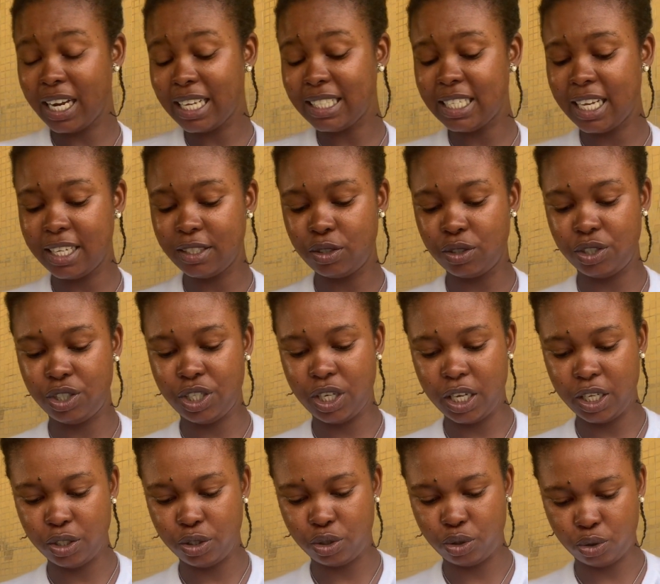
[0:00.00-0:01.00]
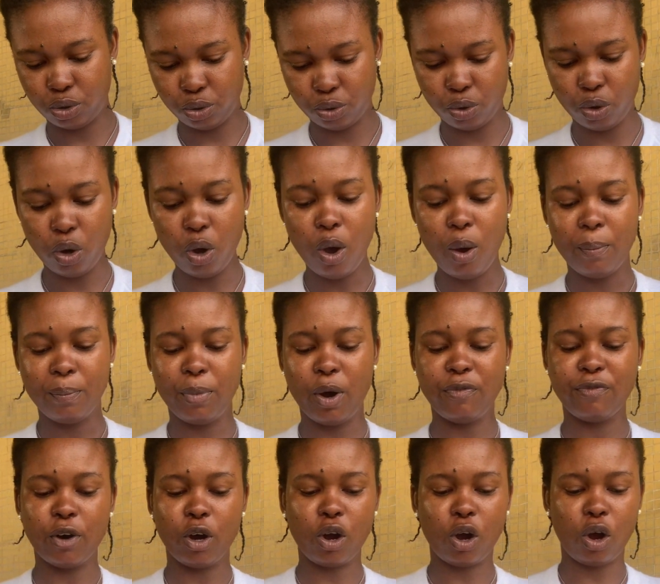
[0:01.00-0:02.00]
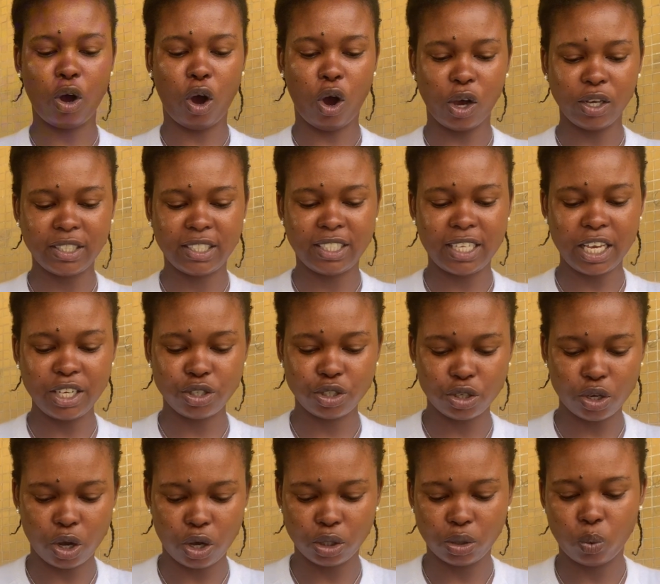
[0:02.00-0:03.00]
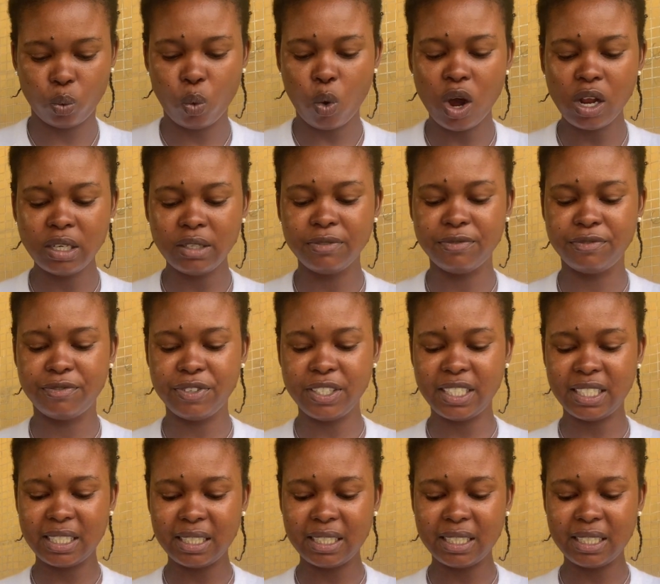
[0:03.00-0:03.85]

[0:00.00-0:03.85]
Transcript: tends to change too. But for causation, one